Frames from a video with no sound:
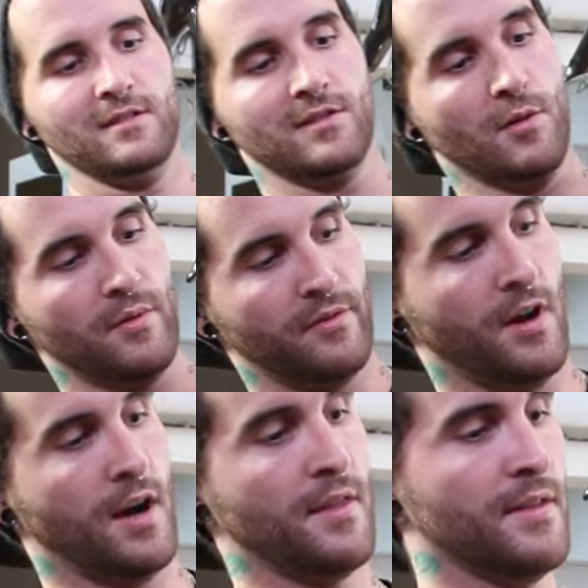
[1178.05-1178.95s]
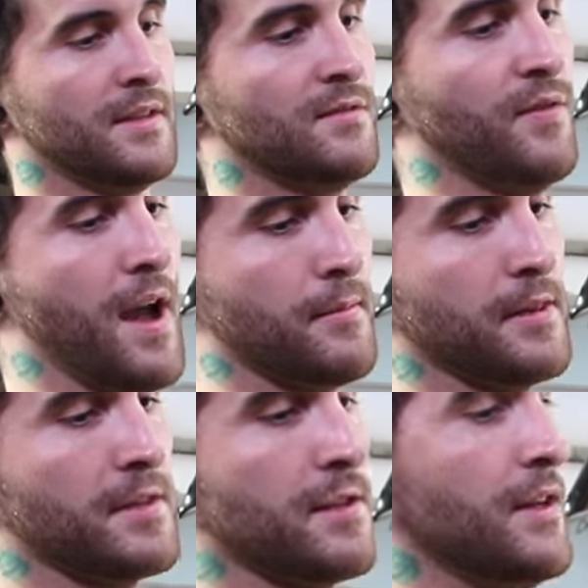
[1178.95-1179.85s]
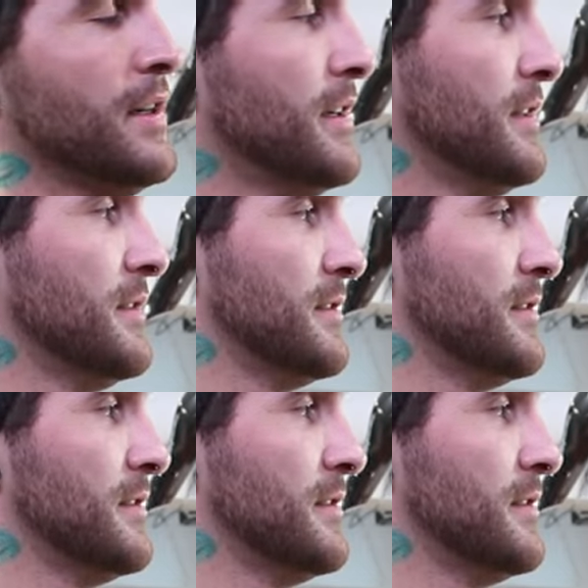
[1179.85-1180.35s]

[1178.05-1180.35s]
So we've got this fabulous look.